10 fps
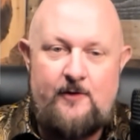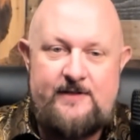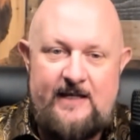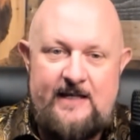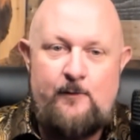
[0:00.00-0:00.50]

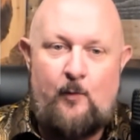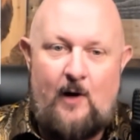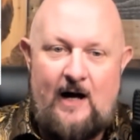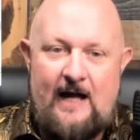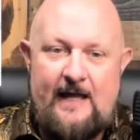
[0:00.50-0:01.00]
Okay,
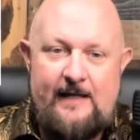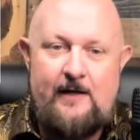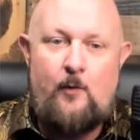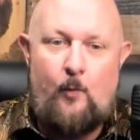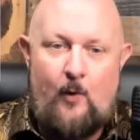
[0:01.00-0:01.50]
why?
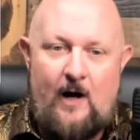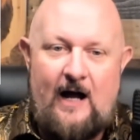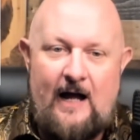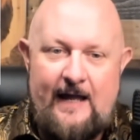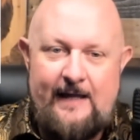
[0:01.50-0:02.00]

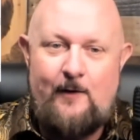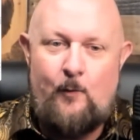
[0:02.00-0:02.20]
When